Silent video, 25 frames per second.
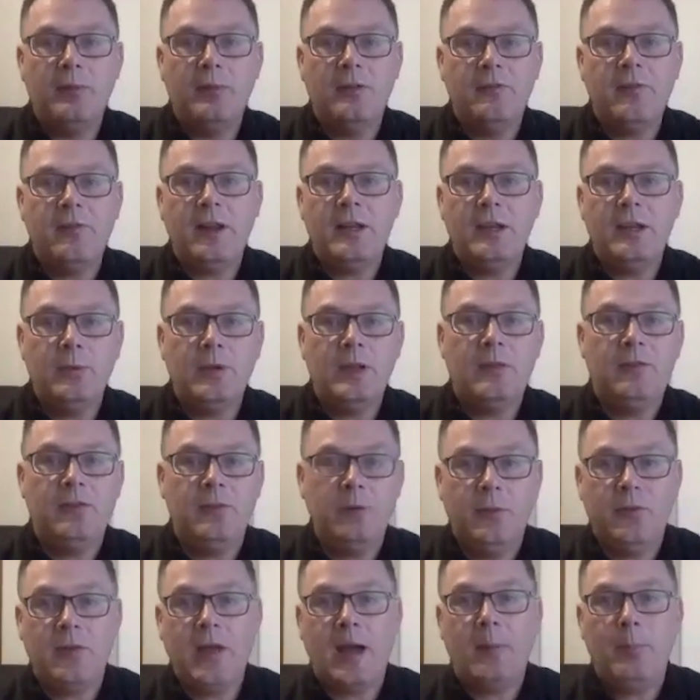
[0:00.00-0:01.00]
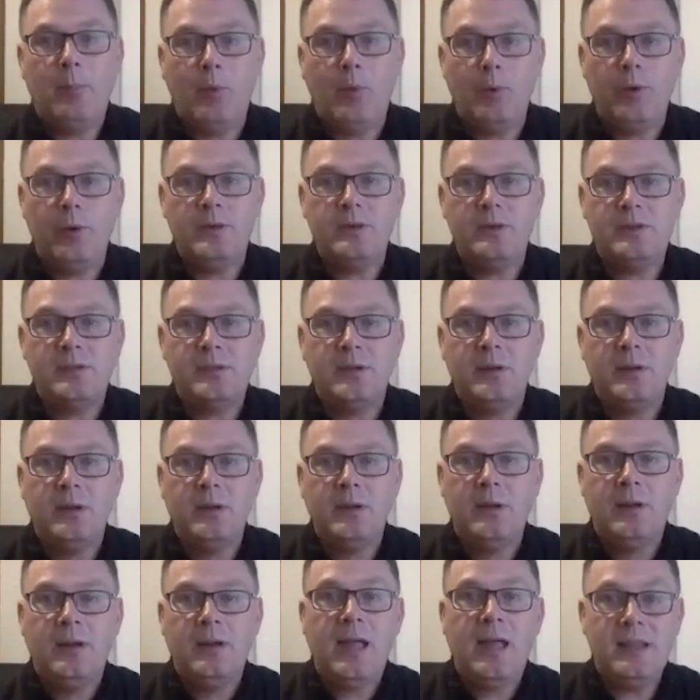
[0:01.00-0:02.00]
the value we give you at that point
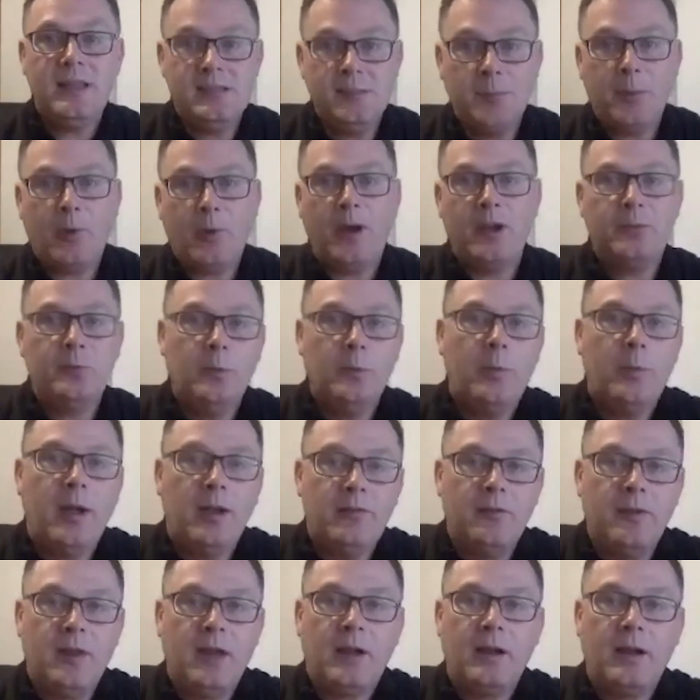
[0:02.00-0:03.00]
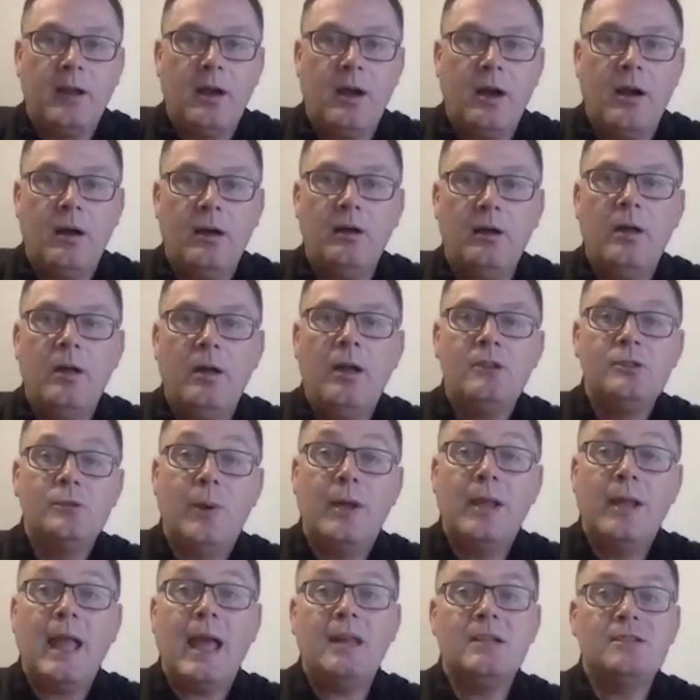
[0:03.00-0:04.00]
is the price we'll pay for that car. So
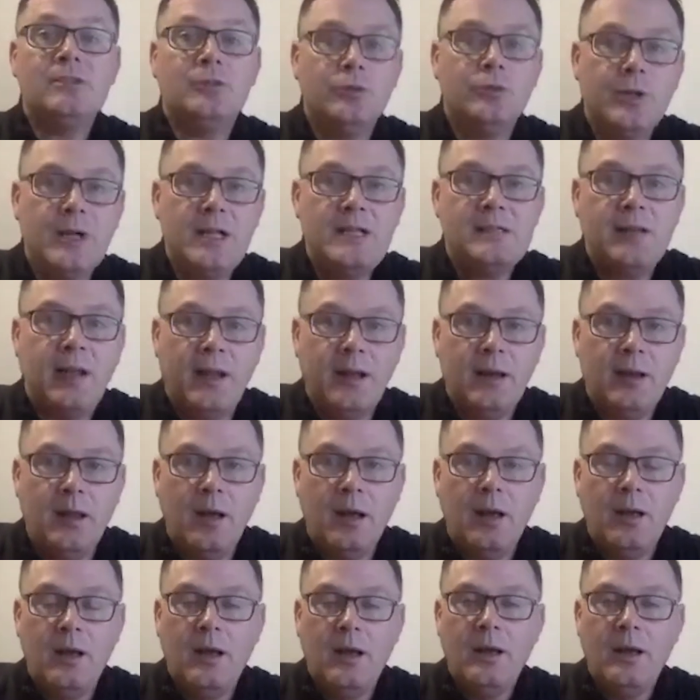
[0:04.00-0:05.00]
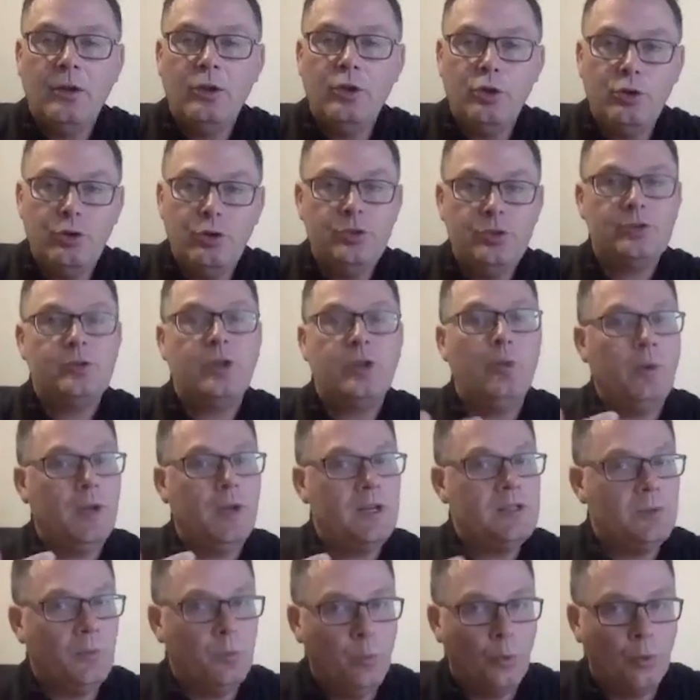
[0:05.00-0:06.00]
again, Taylor, you just don't need
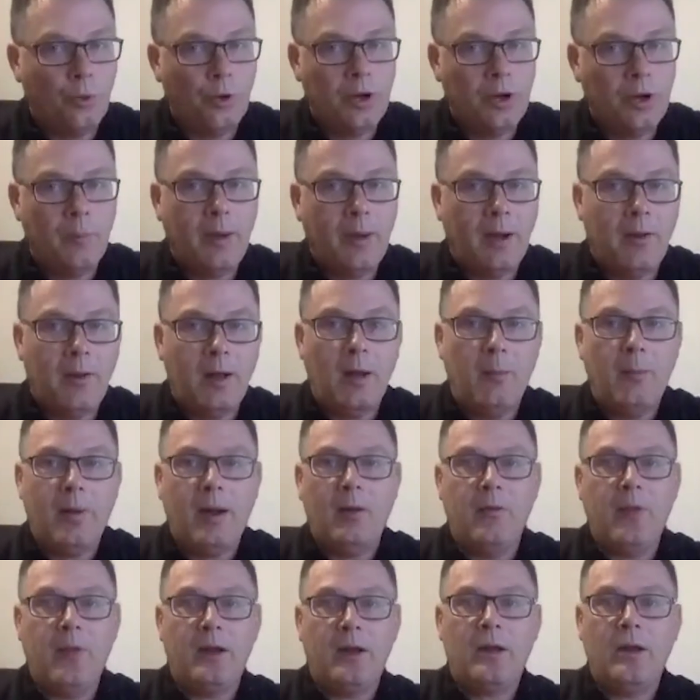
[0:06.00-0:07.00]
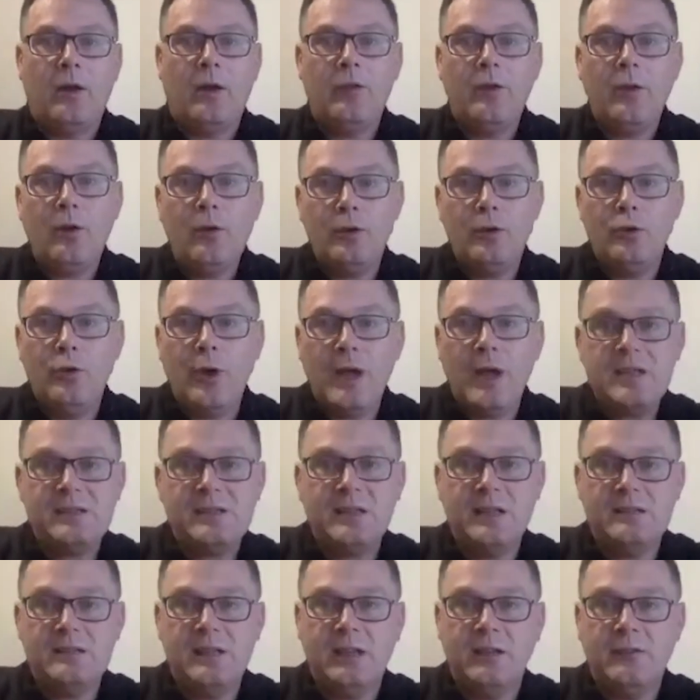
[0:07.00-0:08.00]
to worry about that car. The only risk
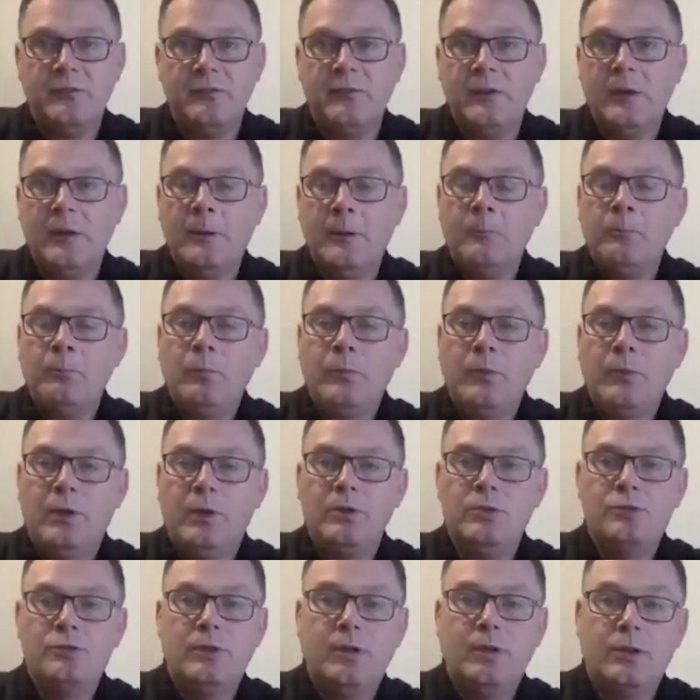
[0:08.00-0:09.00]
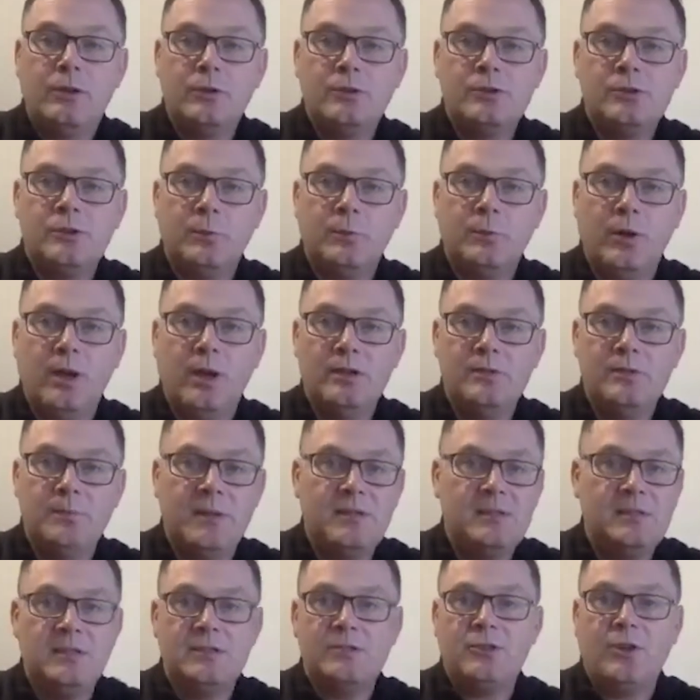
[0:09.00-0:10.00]
is if the customer has
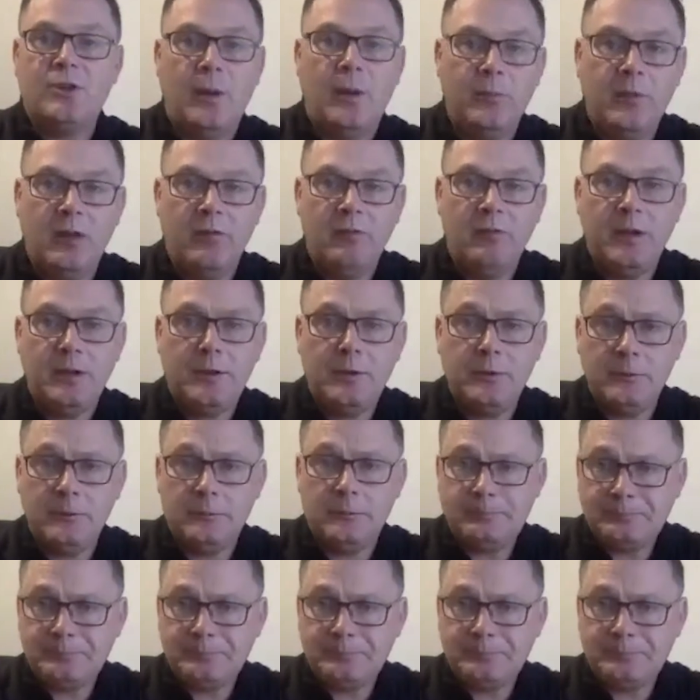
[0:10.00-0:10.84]
misdescribed their vehicle.